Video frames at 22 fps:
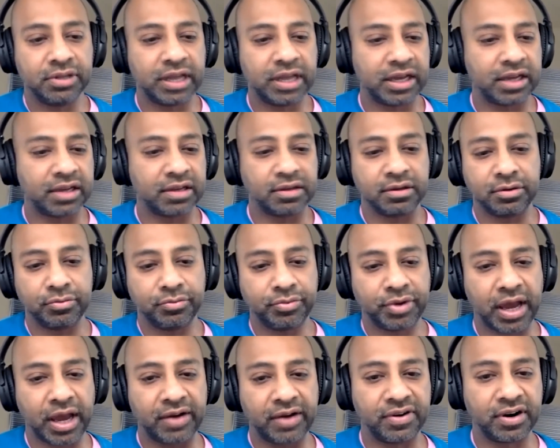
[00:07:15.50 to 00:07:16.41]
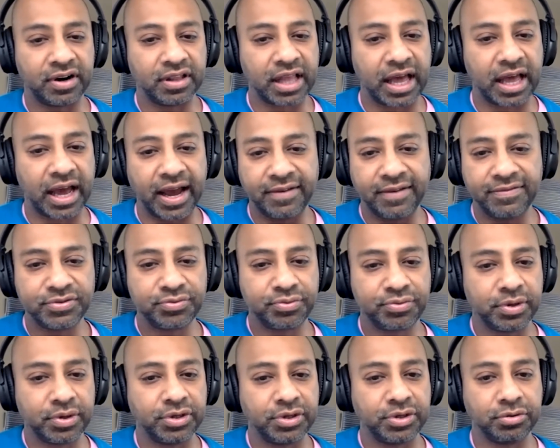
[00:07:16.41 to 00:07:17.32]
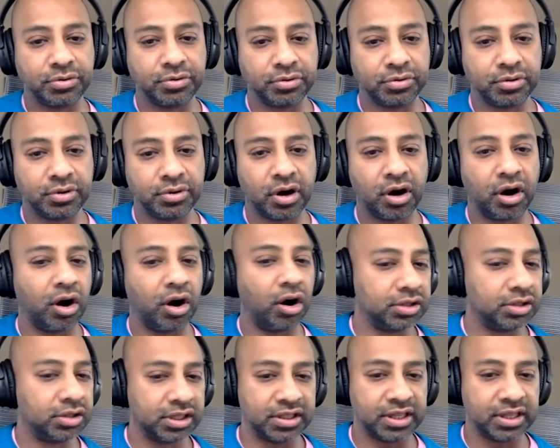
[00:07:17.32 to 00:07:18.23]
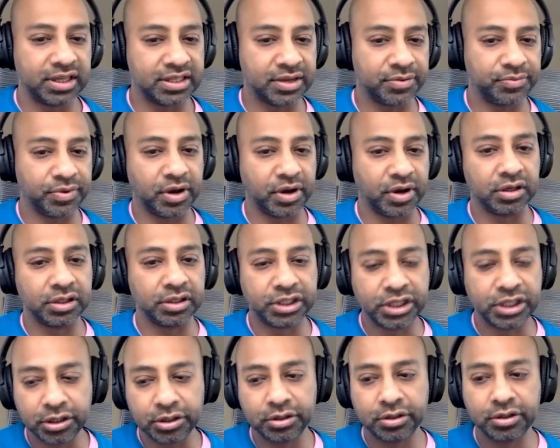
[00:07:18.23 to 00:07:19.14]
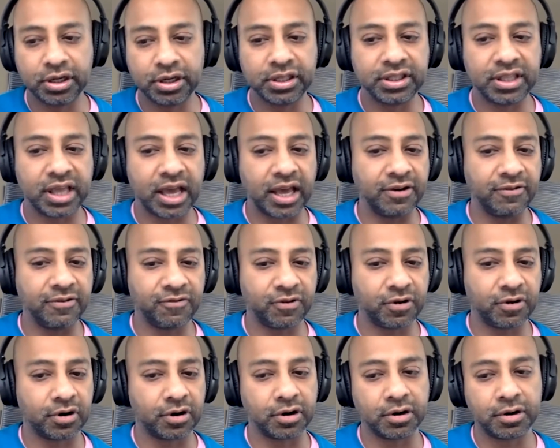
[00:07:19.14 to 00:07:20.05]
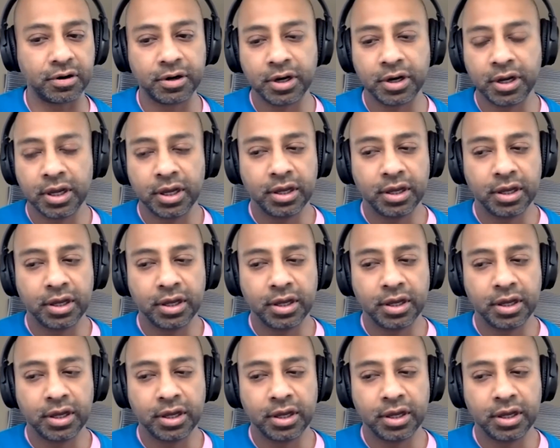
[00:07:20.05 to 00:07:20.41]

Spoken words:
like we have our lives, we do all the things that we all do, and then for